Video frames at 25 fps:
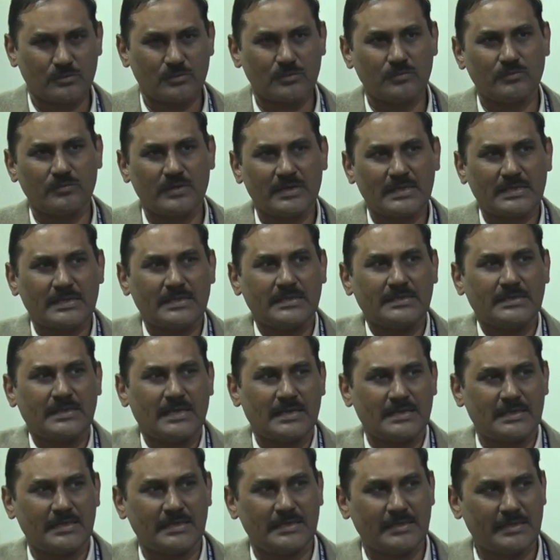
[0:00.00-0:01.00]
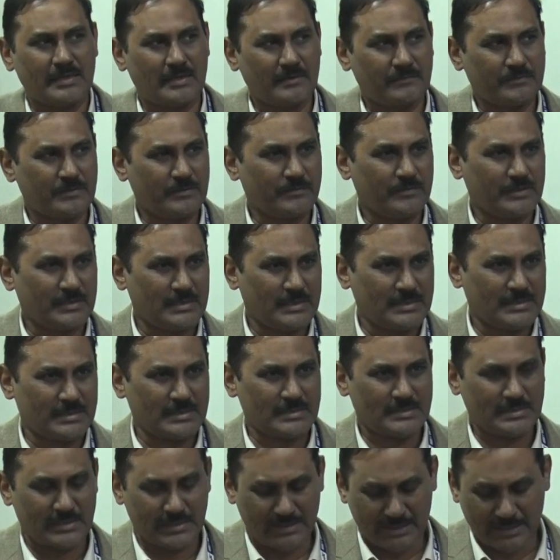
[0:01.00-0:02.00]
work in that area of the
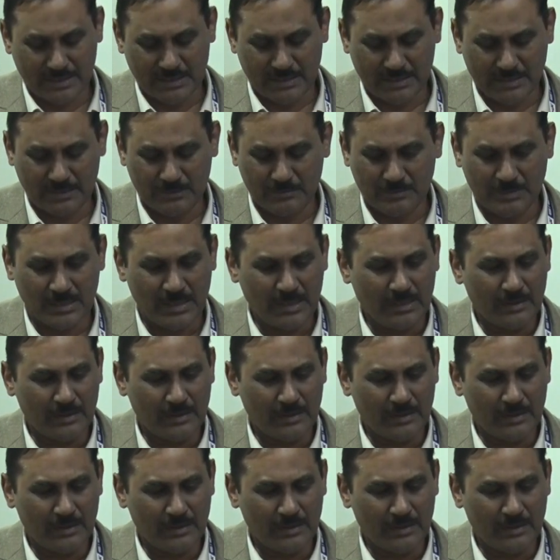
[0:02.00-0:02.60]
villages in and around,